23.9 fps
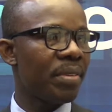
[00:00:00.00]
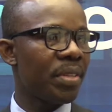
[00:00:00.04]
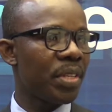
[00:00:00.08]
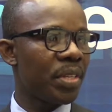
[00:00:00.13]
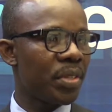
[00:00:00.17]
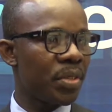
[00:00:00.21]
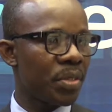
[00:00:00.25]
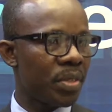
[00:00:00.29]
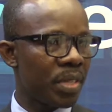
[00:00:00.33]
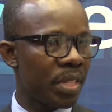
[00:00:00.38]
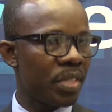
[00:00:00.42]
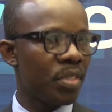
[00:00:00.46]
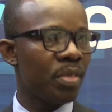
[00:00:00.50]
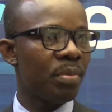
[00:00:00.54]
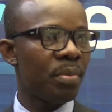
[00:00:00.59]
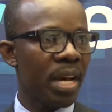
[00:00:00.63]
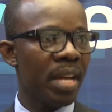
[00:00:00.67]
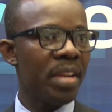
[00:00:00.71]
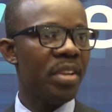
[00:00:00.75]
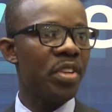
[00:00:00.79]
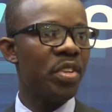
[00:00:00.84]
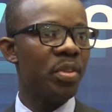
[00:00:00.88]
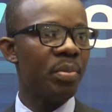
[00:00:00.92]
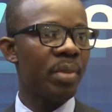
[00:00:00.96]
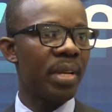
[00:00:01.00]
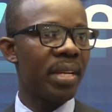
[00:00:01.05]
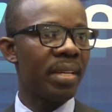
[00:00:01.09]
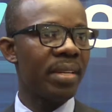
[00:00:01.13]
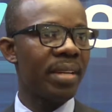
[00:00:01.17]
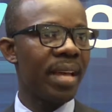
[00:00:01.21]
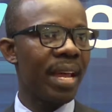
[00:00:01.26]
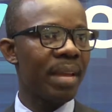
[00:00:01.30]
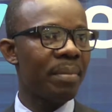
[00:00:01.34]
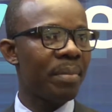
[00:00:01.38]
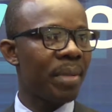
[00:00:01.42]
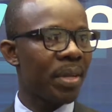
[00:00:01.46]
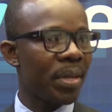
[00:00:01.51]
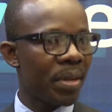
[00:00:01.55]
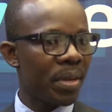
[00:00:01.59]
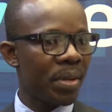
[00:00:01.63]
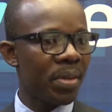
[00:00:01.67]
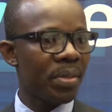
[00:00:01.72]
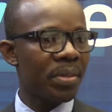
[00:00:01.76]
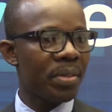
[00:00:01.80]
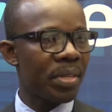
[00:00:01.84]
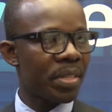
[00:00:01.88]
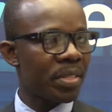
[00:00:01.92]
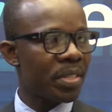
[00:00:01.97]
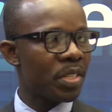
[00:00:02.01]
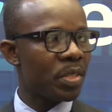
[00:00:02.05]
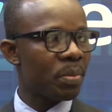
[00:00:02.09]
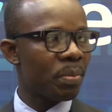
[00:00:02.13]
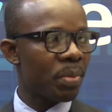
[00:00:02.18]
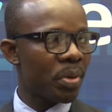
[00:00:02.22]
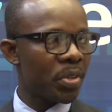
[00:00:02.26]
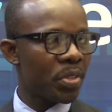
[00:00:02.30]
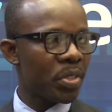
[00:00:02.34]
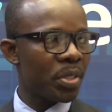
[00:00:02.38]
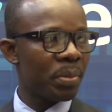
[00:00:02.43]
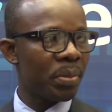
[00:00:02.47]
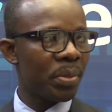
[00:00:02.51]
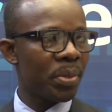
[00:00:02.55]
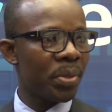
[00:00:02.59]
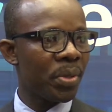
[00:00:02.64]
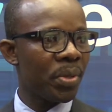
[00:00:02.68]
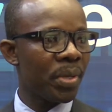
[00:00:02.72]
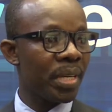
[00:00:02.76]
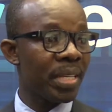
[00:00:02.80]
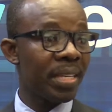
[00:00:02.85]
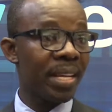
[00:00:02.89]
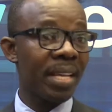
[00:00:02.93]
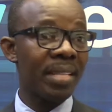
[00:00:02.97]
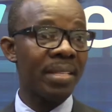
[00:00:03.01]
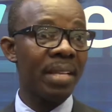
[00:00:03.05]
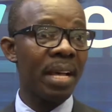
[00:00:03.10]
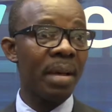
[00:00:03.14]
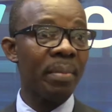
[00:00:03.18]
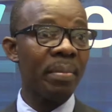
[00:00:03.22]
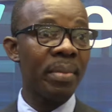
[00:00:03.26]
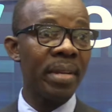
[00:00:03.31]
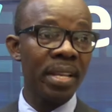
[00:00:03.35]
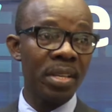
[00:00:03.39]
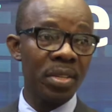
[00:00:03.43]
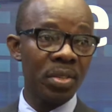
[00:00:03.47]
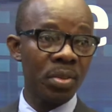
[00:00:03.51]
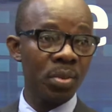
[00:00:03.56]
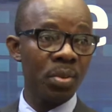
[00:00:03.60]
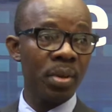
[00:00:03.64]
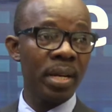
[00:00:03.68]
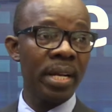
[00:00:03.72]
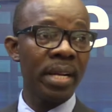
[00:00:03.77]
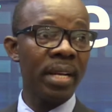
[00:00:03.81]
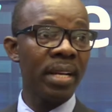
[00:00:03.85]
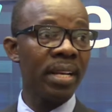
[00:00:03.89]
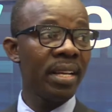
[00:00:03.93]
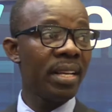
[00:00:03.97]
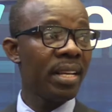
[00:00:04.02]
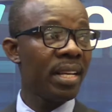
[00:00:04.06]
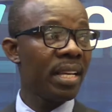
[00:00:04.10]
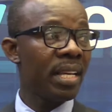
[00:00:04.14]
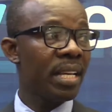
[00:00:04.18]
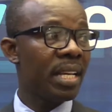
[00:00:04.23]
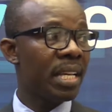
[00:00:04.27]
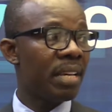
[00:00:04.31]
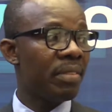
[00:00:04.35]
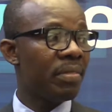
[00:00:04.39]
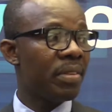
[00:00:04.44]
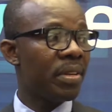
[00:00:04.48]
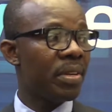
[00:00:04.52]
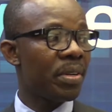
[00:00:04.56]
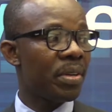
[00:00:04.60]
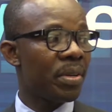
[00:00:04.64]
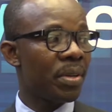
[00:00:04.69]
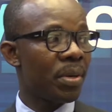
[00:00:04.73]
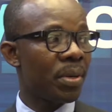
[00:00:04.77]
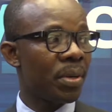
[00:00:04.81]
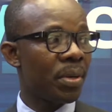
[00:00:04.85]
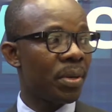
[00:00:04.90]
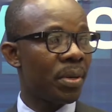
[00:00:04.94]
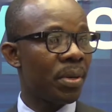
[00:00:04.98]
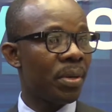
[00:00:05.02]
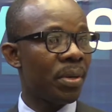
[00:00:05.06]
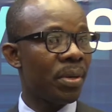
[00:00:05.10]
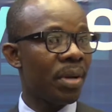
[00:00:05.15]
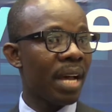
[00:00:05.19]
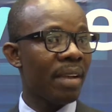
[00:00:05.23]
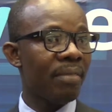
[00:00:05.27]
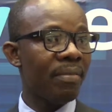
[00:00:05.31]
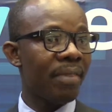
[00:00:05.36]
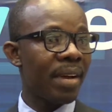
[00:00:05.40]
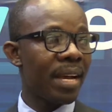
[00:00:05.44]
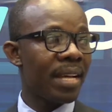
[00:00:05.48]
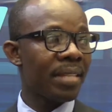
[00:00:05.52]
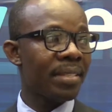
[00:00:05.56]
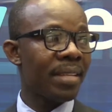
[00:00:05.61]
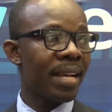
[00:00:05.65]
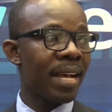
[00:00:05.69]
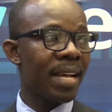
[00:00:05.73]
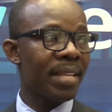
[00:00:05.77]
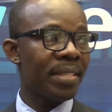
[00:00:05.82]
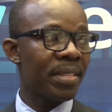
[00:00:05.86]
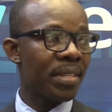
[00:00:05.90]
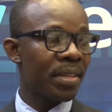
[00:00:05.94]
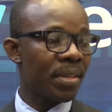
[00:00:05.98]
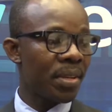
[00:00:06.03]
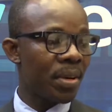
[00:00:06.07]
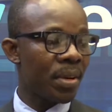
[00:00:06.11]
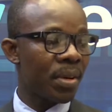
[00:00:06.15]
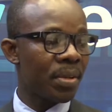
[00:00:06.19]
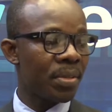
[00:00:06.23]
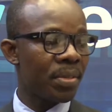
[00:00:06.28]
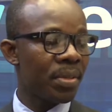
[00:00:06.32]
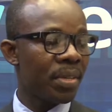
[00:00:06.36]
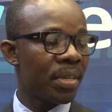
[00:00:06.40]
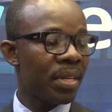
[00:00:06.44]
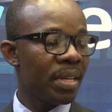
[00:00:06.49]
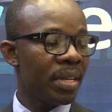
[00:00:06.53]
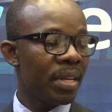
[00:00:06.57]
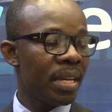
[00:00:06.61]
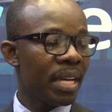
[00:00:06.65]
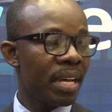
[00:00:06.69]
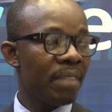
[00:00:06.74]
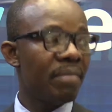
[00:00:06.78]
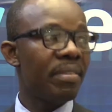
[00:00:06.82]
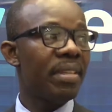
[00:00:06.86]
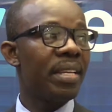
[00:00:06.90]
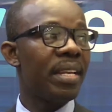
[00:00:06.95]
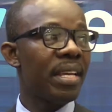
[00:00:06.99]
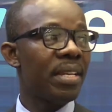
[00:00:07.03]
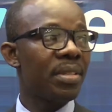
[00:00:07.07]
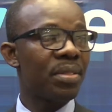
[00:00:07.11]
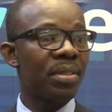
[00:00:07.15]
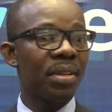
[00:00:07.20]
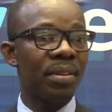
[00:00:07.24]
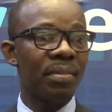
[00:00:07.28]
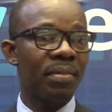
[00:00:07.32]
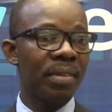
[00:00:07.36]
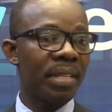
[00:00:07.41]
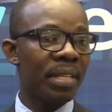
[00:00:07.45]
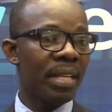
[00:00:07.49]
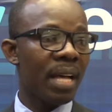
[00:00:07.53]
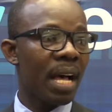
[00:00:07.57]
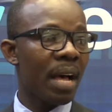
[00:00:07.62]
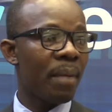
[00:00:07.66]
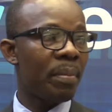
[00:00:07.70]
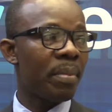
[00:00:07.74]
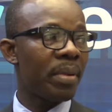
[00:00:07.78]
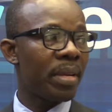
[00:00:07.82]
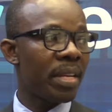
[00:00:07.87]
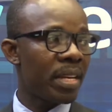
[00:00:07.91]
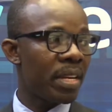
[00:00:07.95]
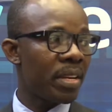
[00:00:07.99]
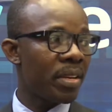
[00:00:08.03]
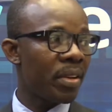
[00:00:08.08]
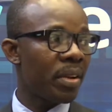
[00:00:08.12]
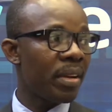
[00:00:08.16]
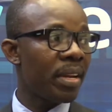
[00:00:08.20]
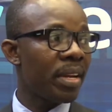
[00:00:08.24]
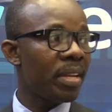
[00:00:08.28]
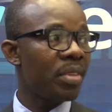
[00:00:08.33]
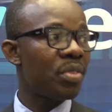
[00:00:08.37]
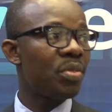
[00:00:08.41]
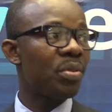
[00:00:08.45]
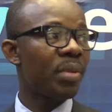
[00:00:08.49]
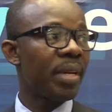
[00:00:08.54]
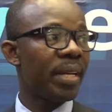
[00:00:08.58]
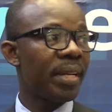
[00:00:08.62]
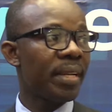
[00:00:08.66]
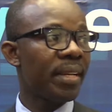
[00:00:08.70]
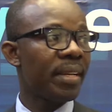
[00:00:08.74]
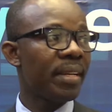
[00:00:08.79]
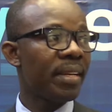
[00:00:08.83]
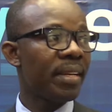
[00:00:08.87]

You need to take to management that because this is possible, it has happened elsewhere, even though advisor hasn't got evidence of it happening in your network.